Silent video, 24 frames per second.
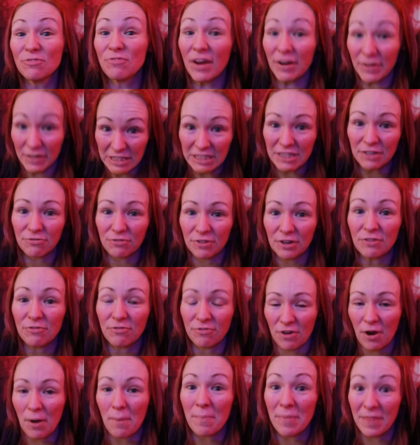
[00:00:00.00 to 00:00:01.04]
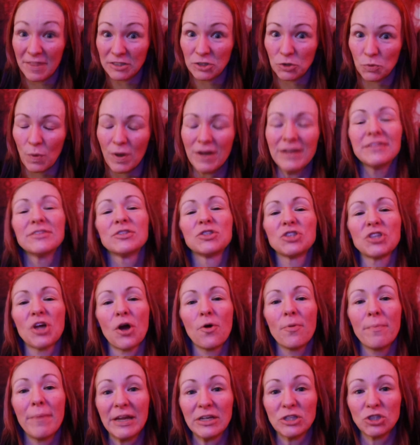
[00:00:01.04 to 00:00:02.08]
very different from this one.
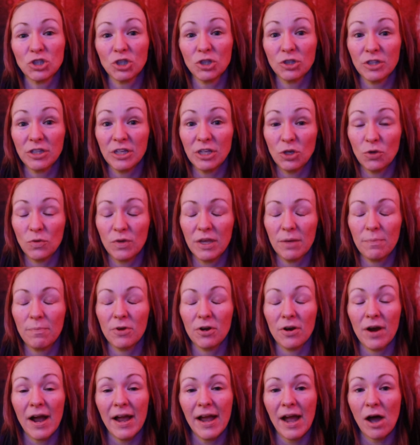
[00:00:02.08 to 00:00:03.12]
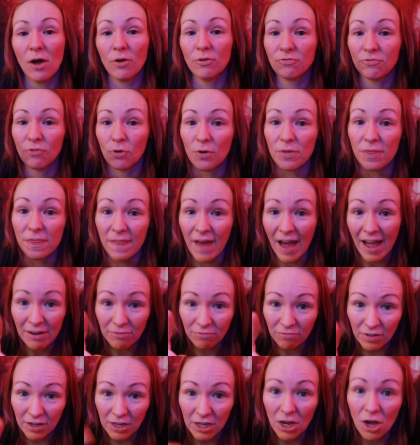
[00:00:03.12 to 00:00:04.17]
So make sure that you keep your eye out for that
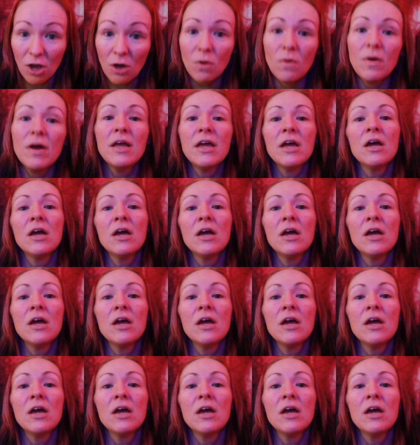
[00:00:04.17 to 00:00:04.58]
video,